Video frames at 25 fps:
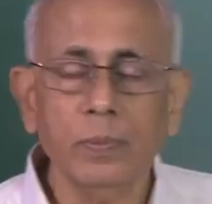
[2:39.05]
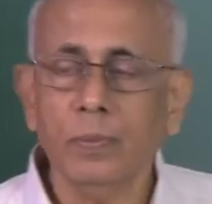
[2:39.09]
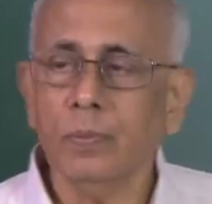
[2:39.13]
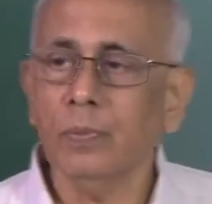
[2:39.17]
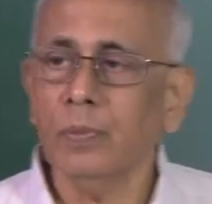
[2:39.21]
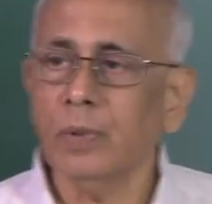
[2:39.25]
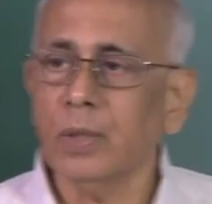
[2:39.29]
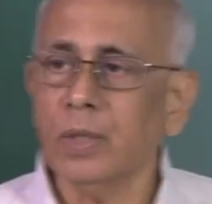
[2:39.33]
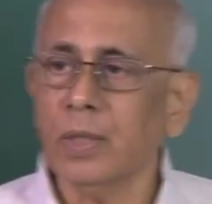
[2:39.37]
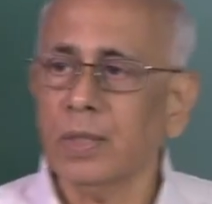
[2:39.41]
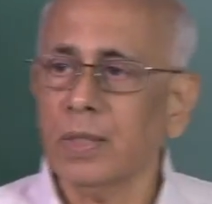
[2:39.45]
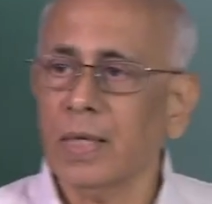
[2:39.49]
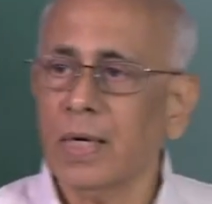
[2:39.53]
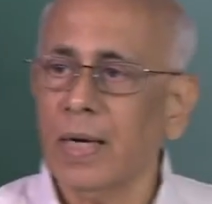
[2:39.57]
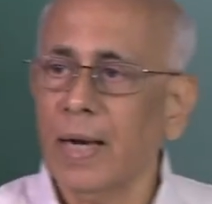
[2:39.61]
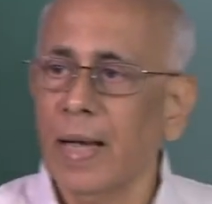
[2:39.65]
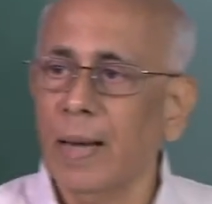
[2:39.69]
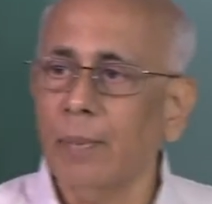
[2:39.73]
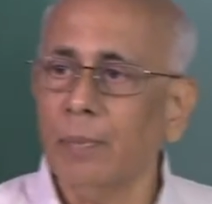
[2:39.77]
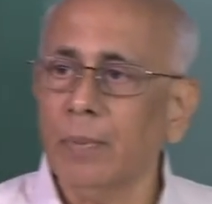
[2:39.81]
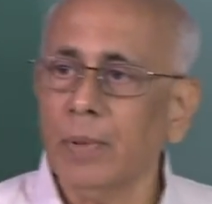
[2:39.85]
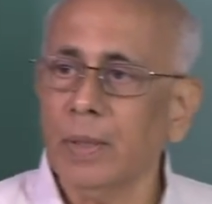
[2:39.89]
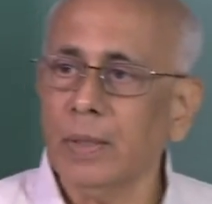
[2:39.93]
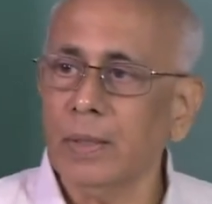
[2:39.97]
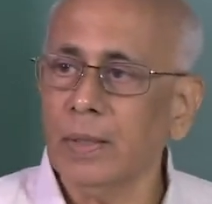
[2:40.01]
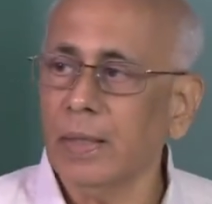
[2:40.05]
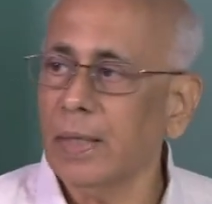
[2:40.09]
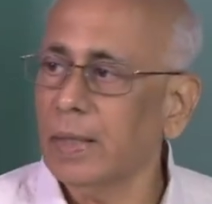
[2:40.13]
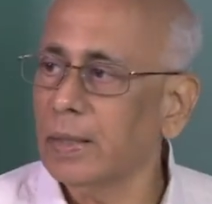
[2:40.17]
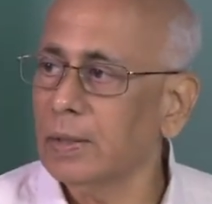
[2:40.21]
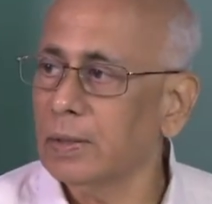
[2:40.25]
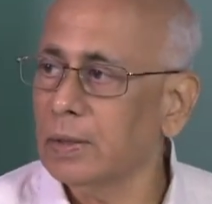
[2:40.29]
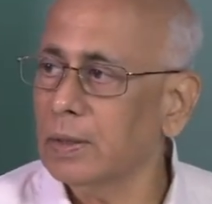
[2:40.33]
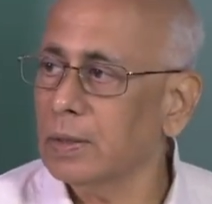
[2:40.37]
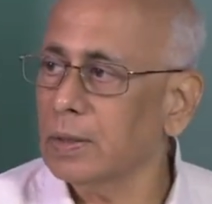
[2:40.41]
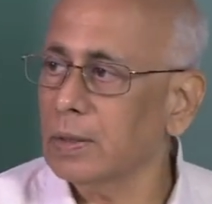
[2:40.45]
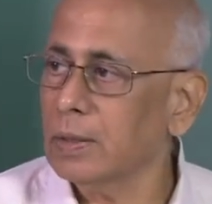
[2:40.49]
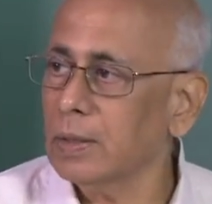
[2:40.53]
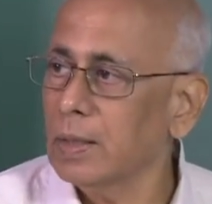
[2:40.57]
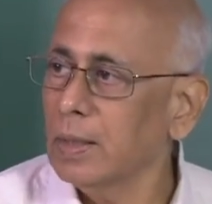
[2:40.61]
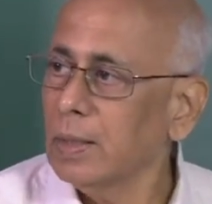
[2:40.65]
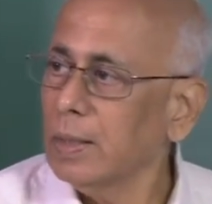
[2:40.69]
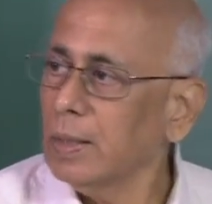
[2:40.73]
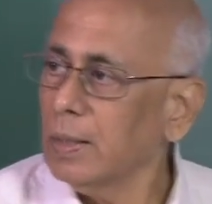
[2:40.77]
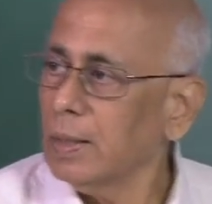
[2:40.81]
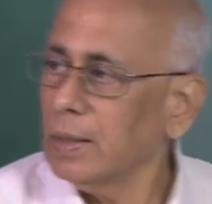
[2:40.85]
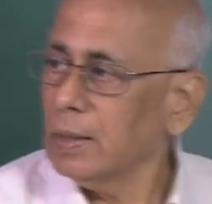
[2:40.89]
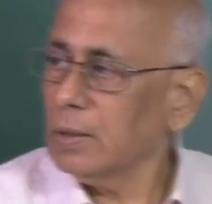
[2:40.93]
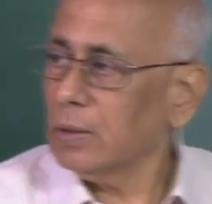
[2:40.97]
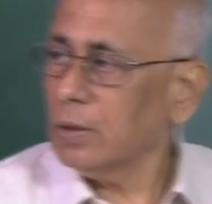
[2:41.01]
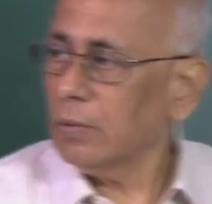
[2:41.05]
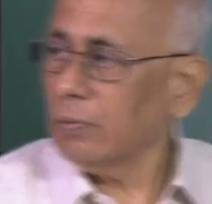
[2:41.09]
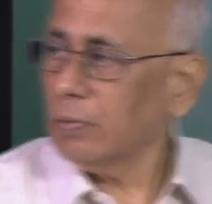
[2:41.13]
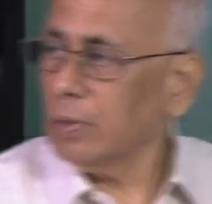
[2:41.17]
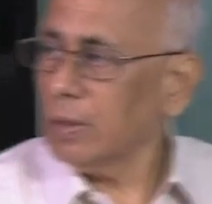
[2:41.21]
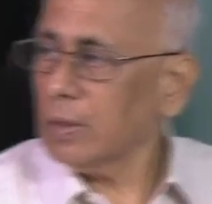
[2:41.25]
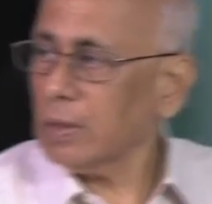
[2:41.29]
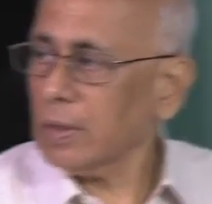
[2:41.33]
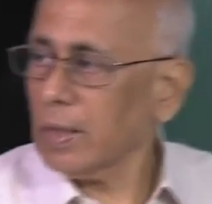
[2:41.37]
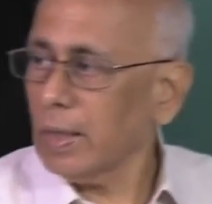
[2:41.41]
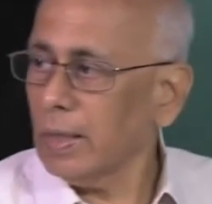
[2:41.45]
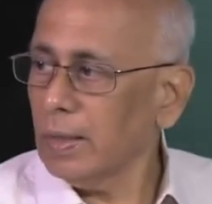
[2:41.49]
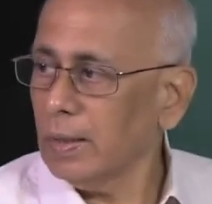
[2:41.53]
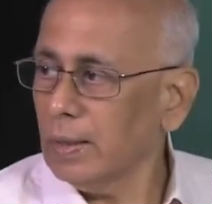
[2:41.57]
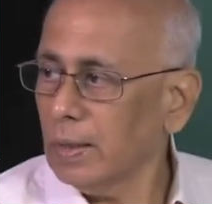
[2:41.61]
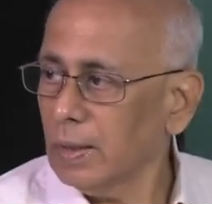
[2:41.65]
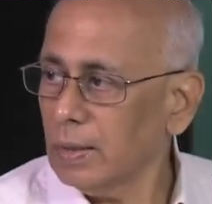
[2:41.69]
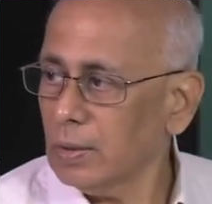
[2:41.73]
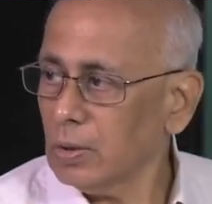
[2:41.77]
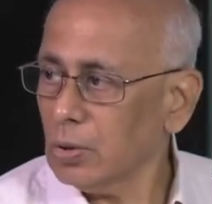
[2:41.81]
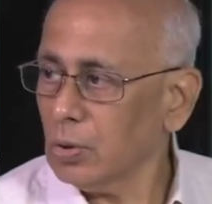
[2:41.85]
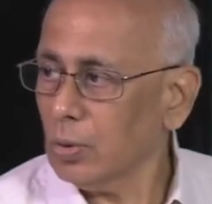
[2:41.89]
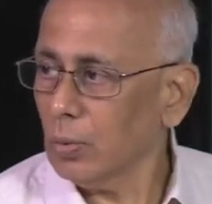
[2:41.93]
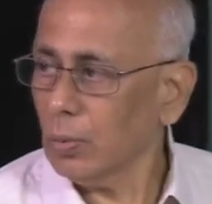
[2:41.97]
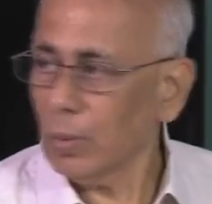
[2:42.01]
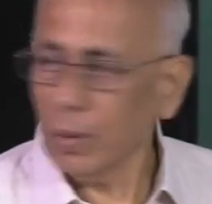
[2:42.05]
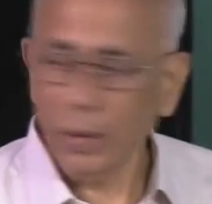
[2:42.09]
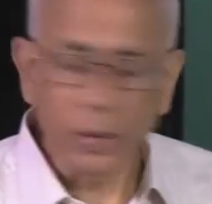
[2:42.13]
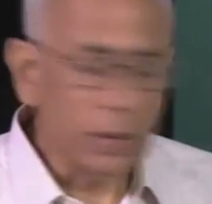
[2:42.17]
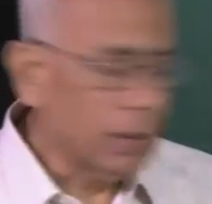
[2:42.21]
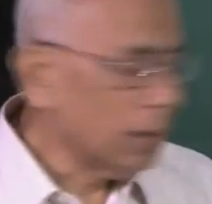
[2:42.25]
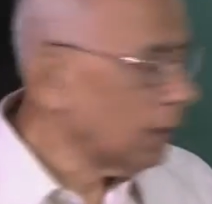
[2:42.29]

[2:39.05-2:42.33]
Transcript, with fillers: which is clamped at the edges is of this kind and so on.